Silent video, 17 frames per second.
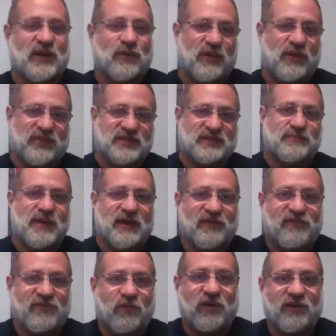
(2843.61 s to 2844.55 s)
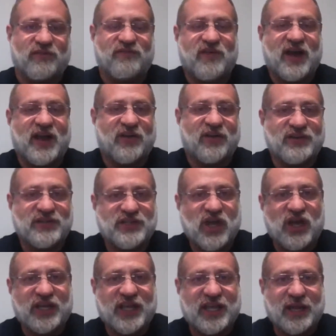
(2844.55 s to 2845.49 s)
of what this metaphor of fire is
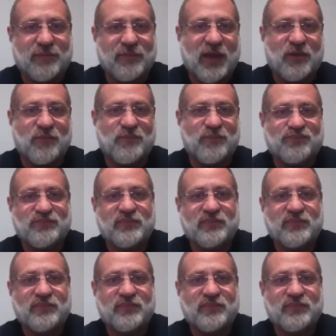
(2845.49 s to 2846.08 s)
talking about.